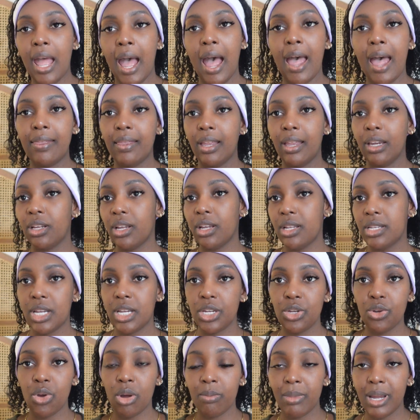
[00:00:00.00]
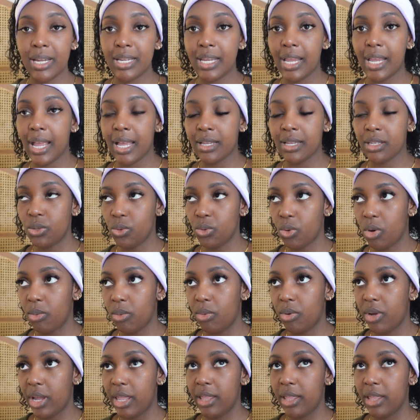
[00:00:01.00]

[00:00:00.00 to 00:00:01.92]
and then continue on my day as normal.